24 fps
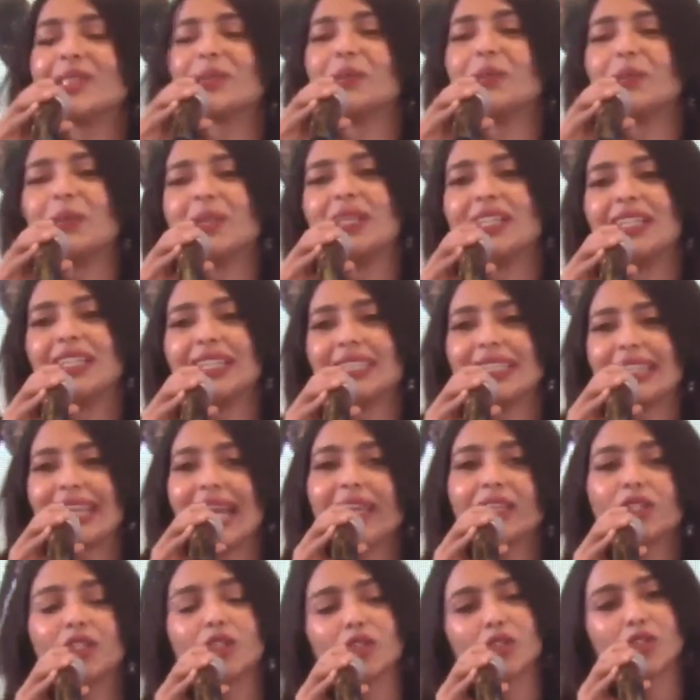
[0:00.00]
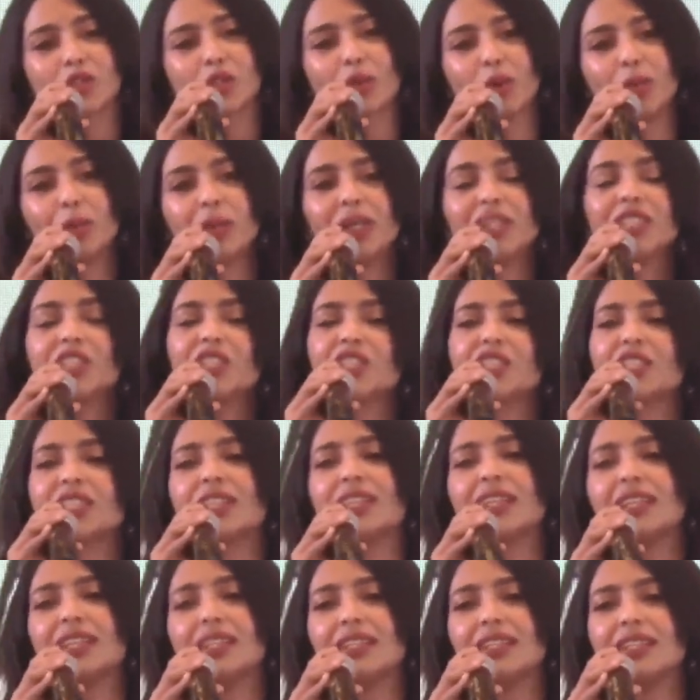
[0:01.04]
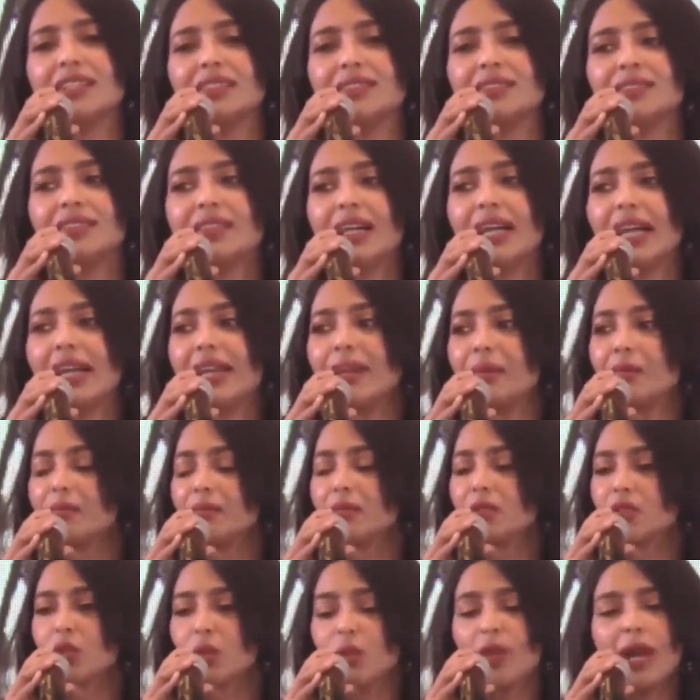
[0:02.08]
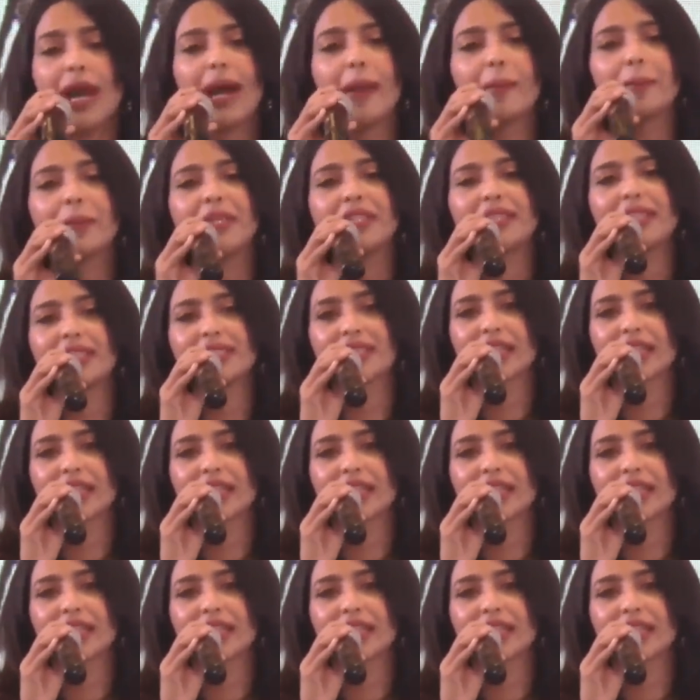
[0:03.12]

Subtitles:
So thank you so much. I am so happy that